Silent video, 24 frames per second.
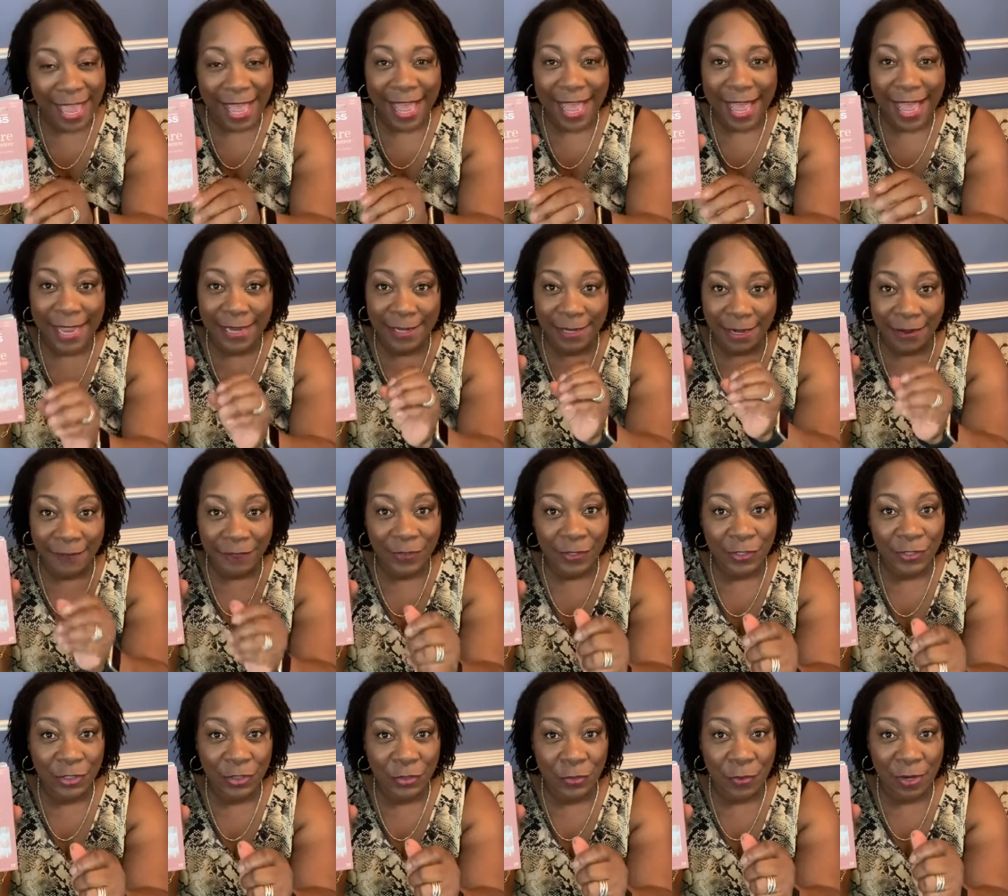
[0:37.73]
I love the
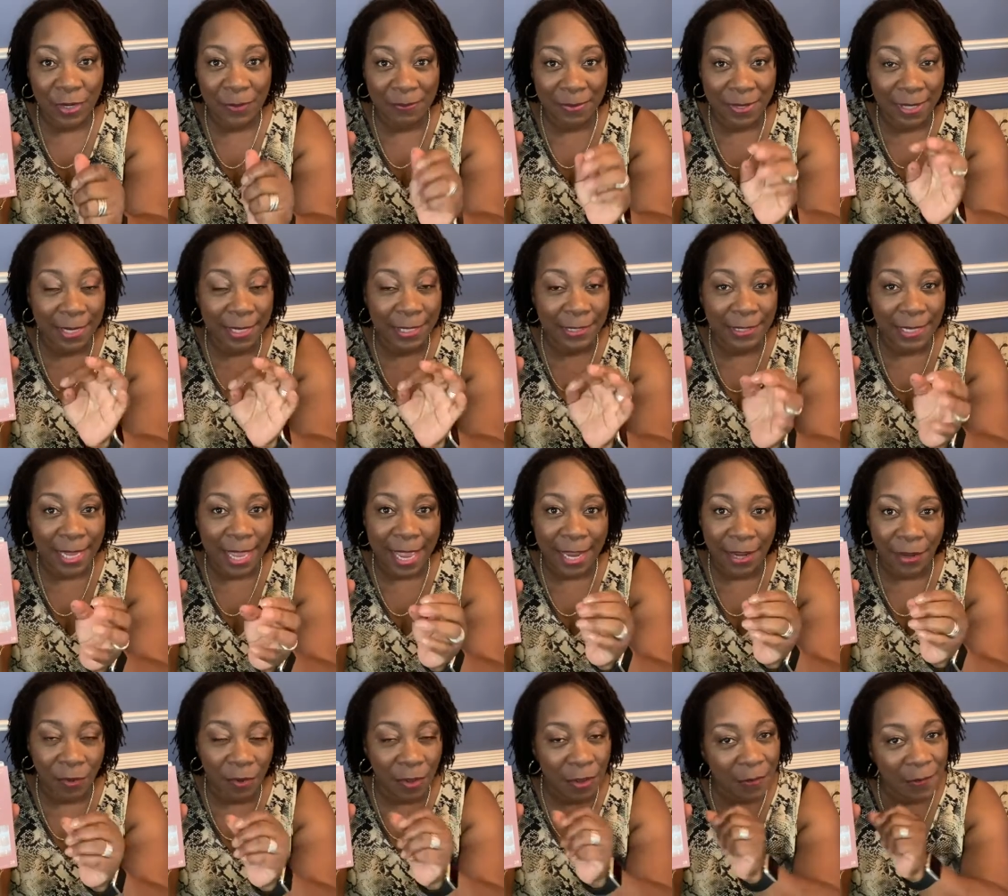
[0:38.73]
short because I
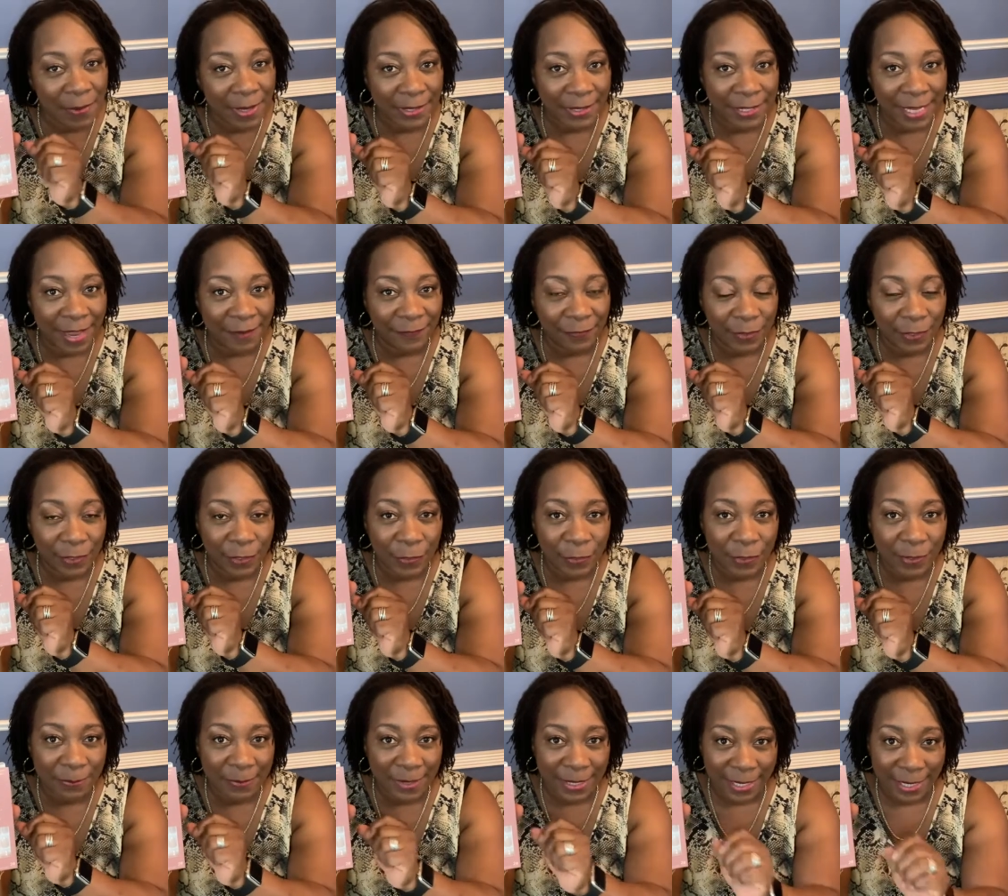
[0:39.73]
always have to
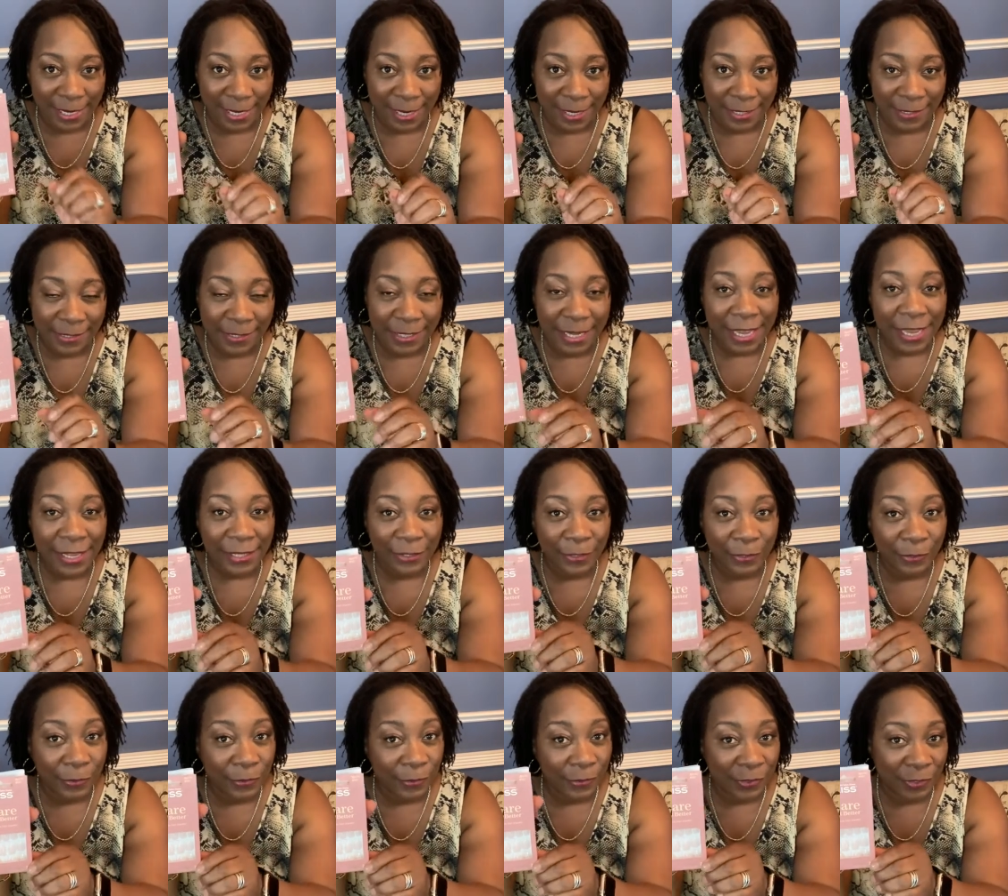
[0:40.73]
use my hands to
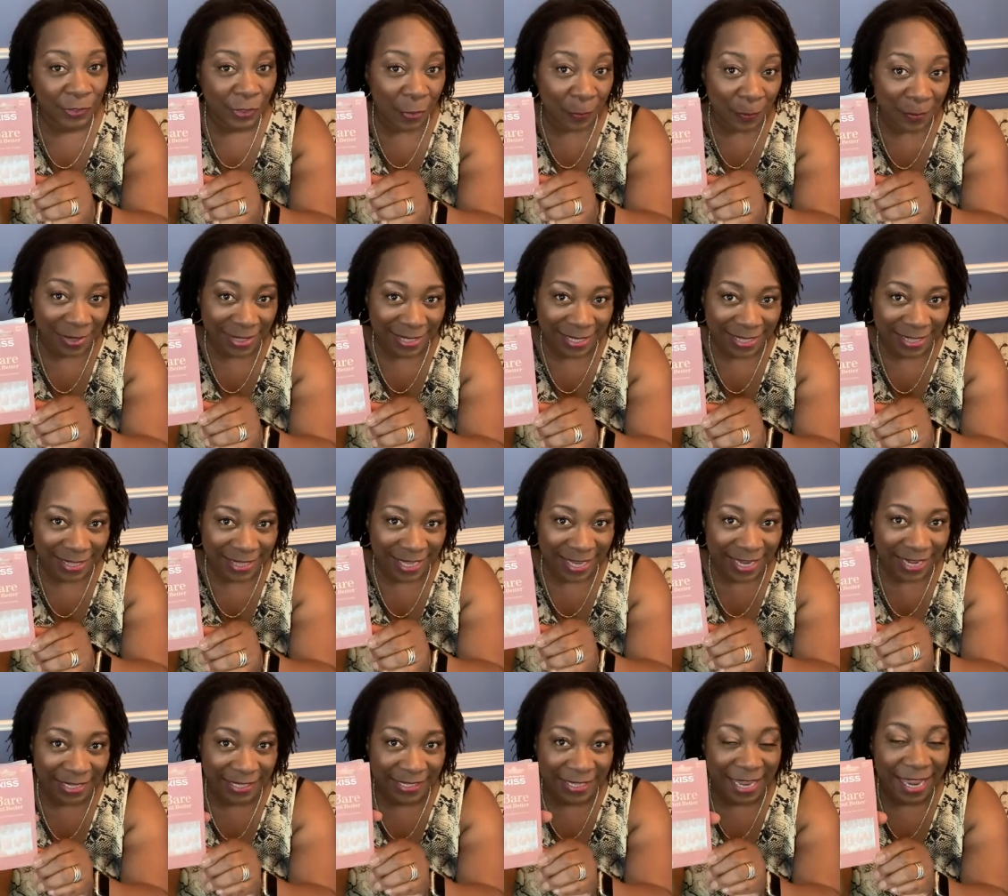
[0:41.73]
do so many
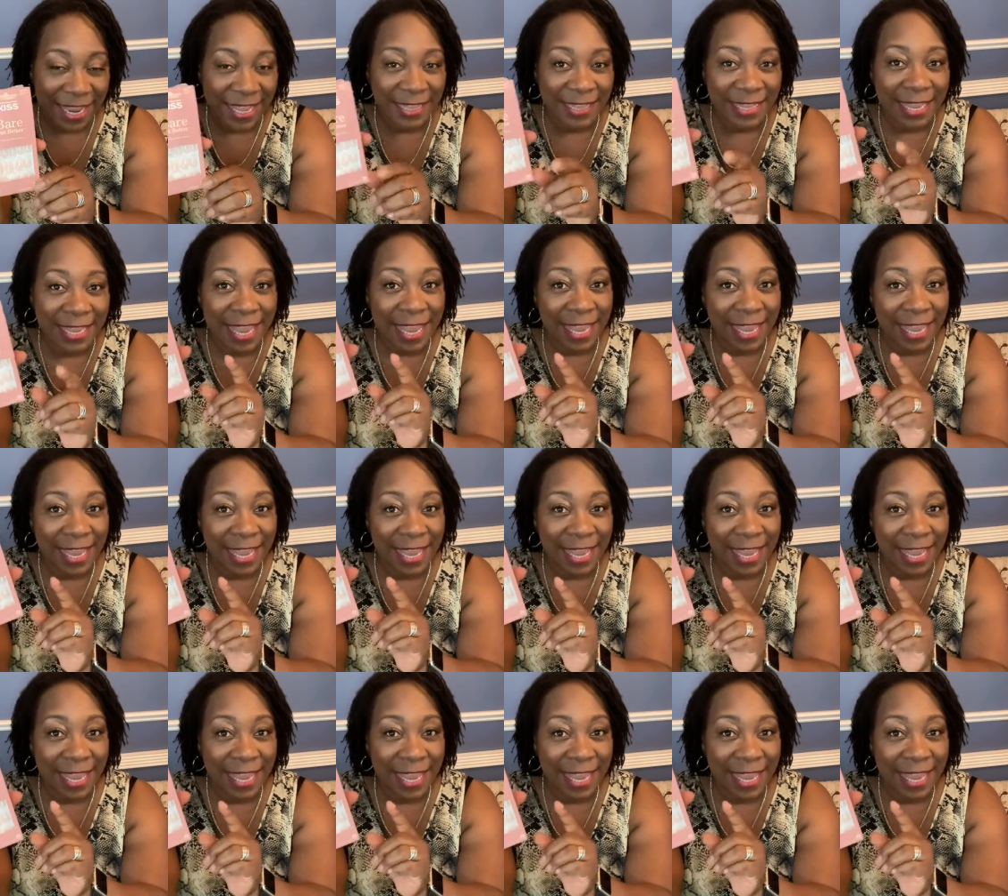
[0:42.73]
things. And